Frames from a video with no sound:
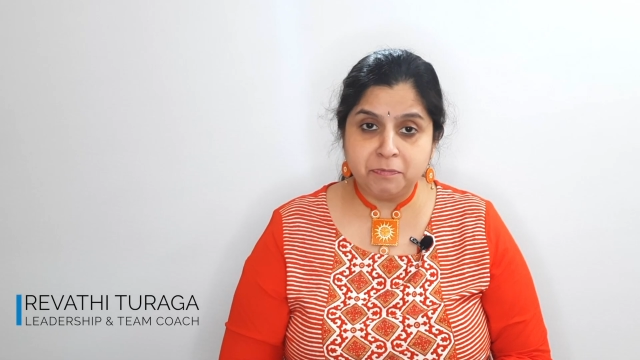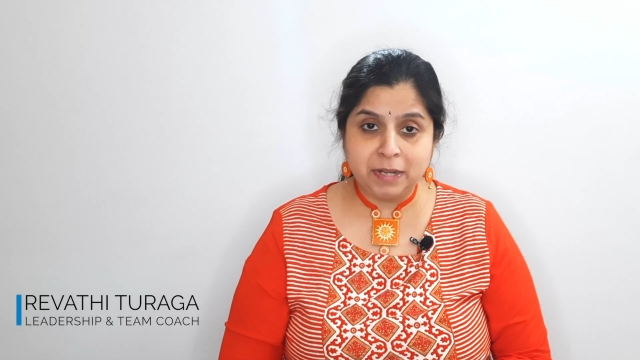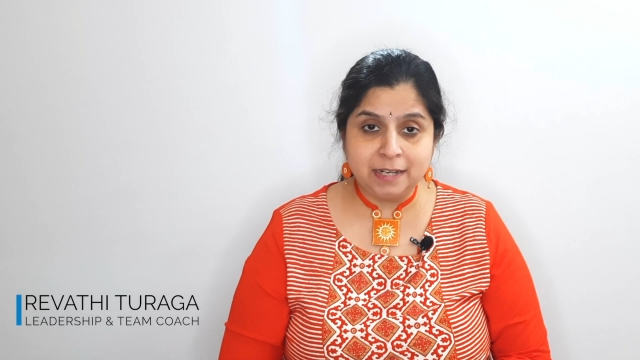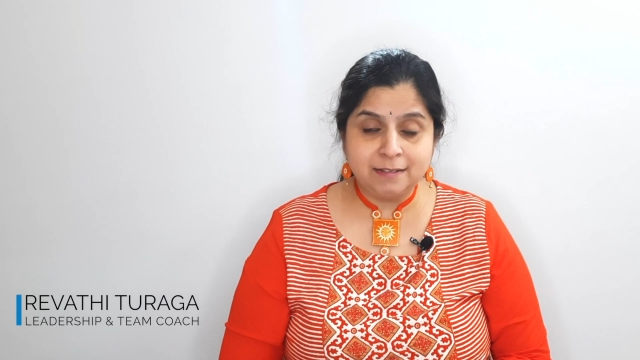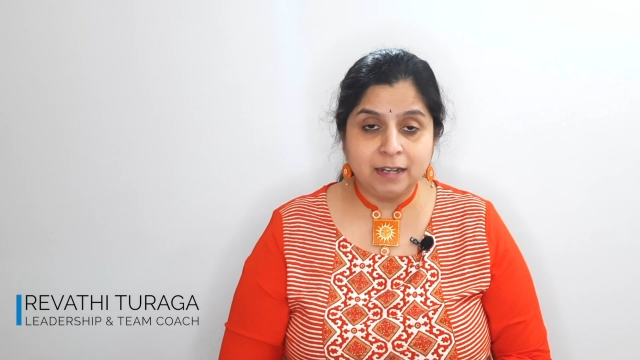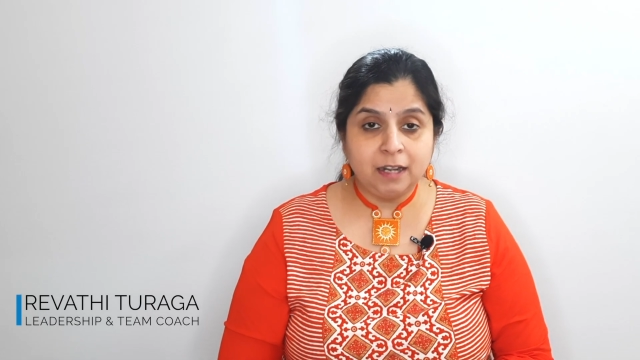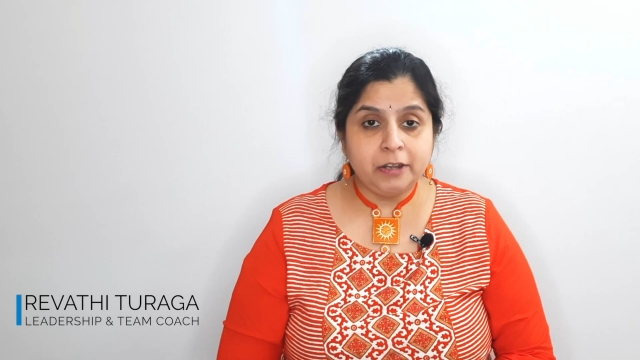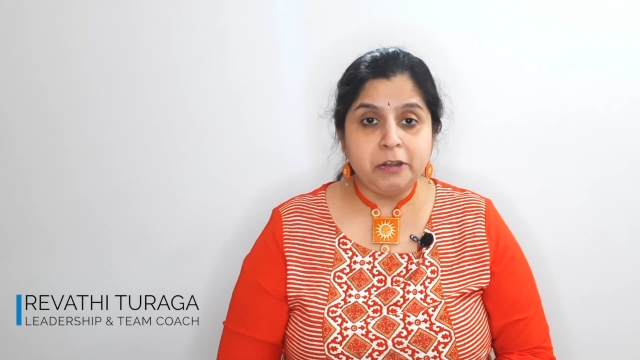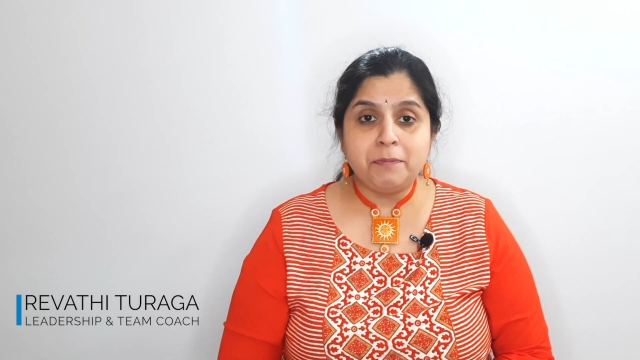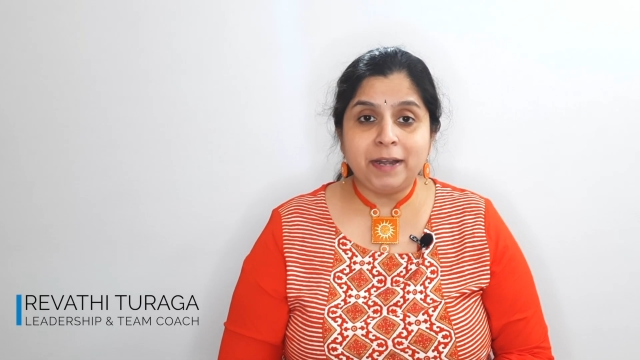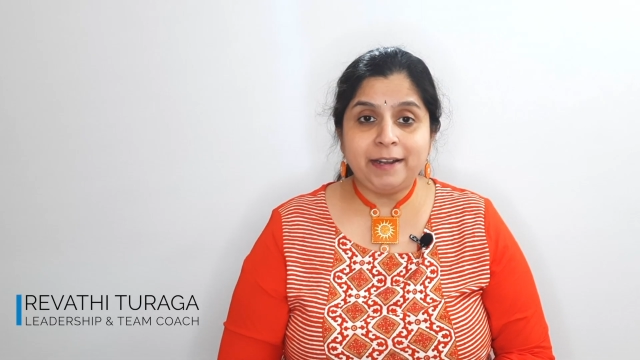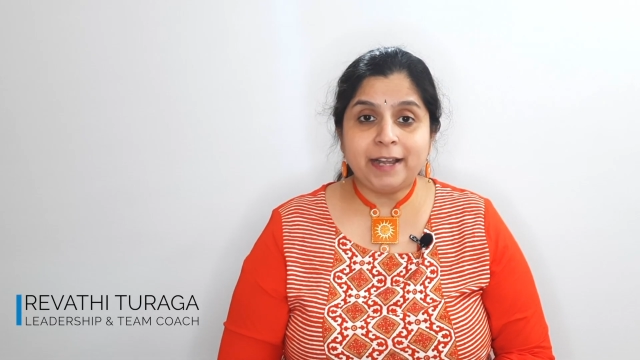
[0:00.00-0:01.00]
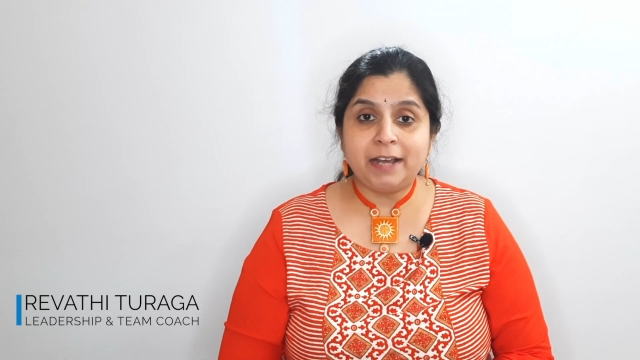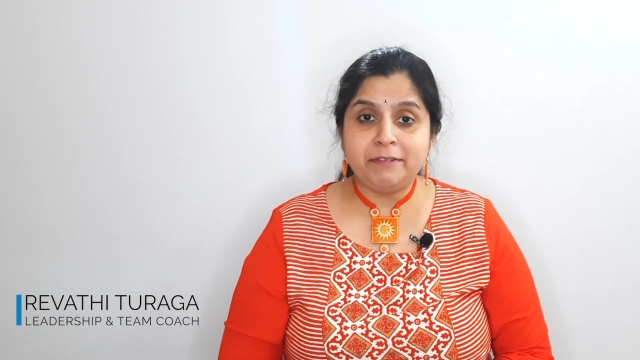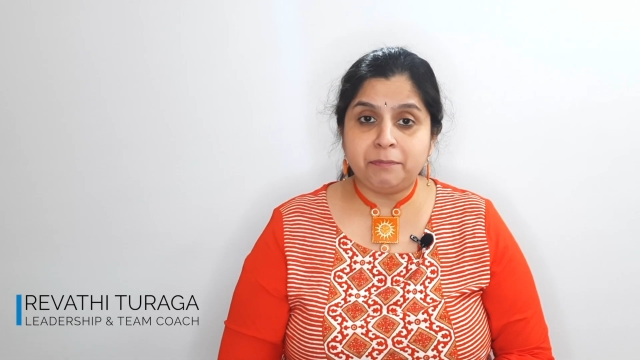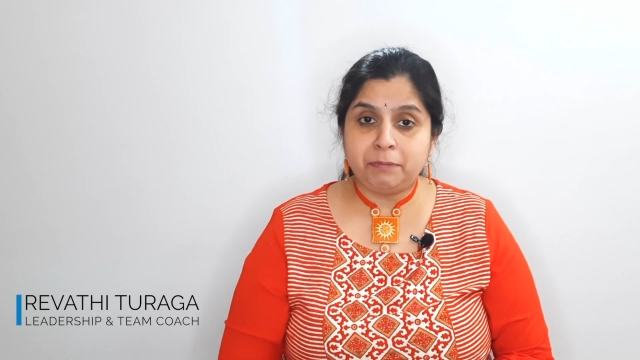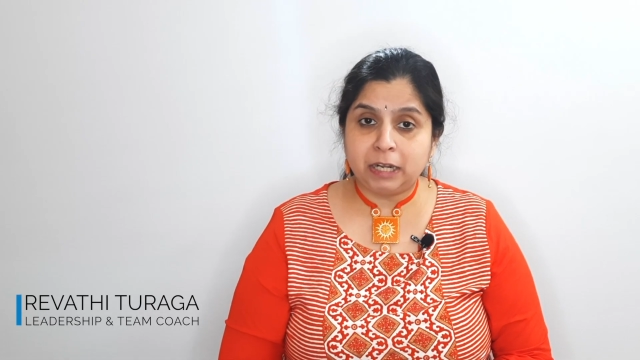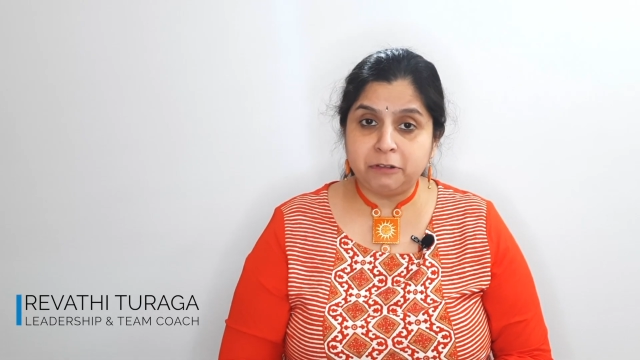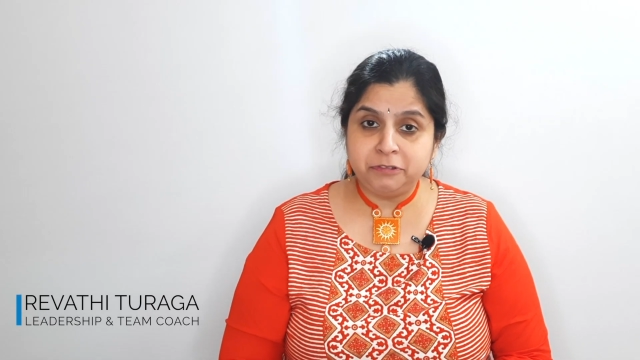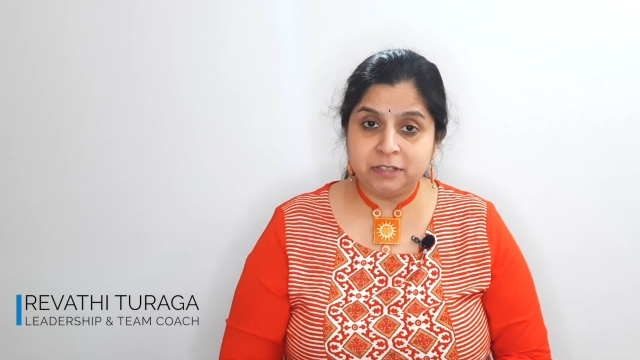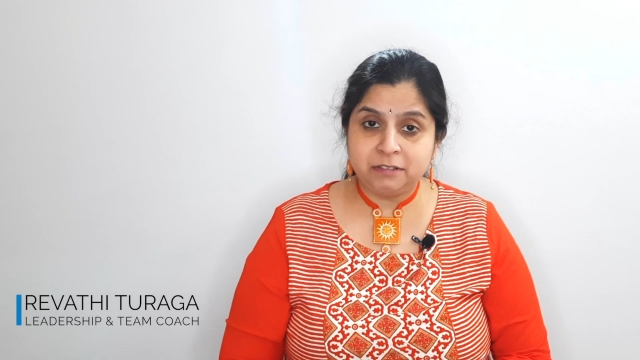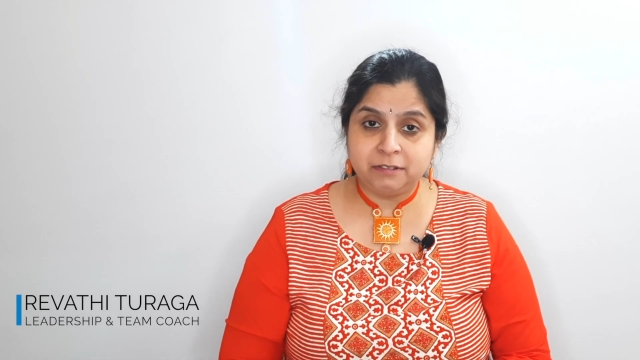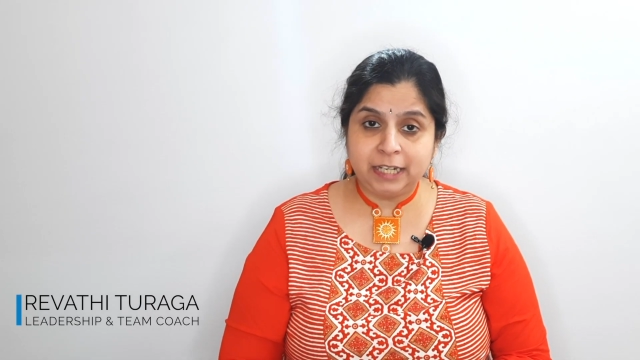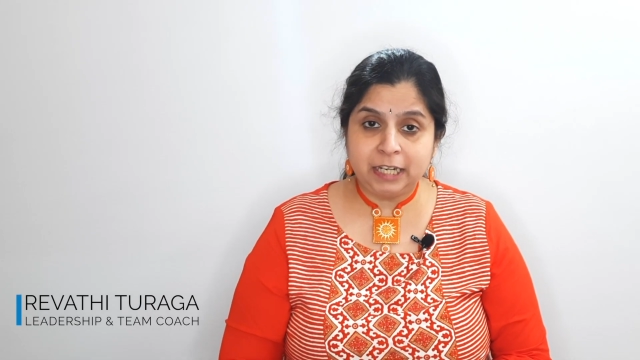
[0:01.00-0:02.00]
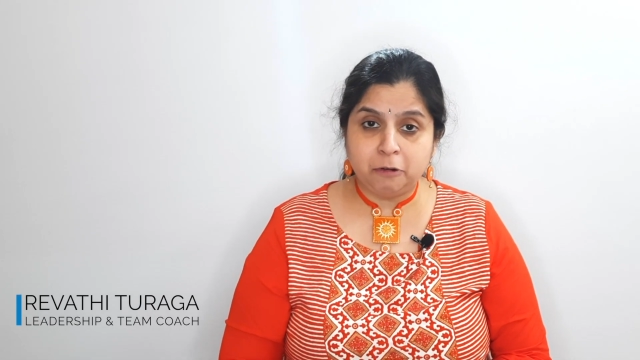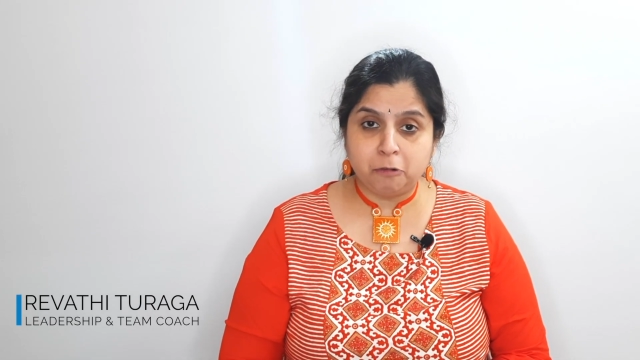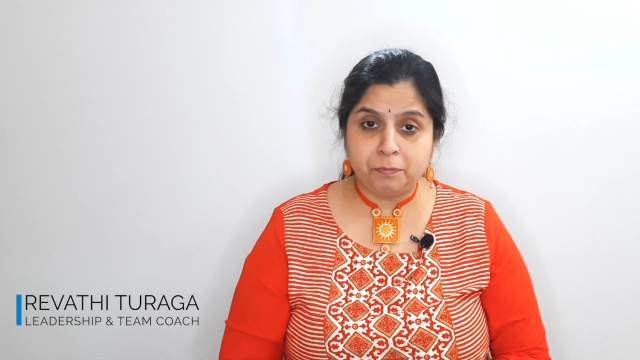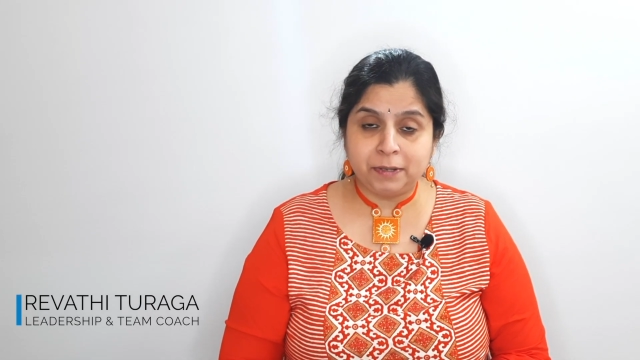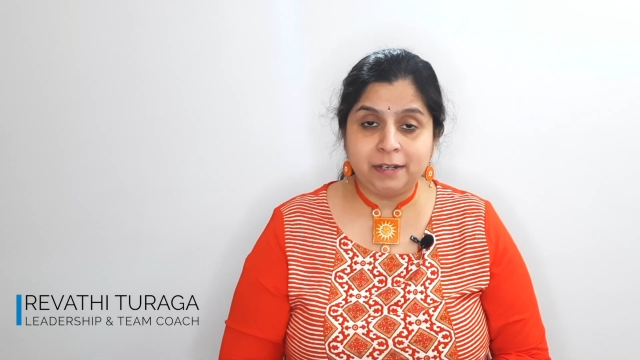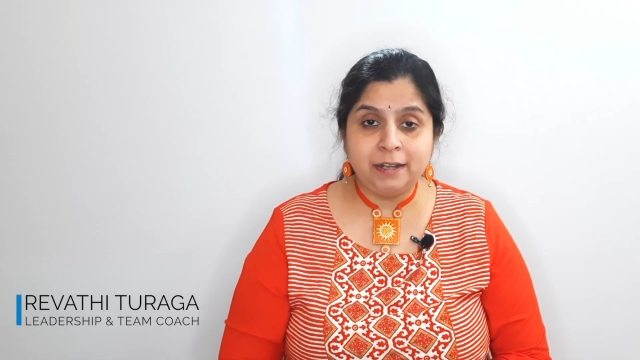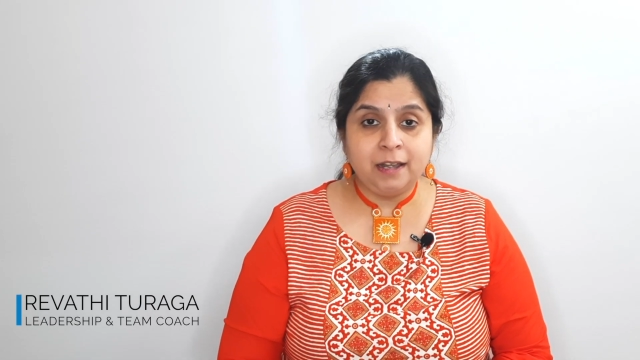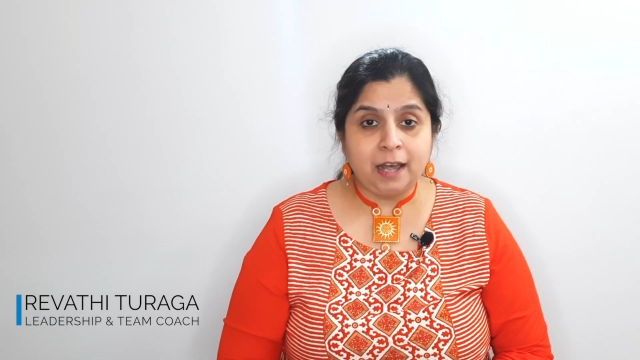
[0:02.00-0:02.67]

means you might have a browser screen open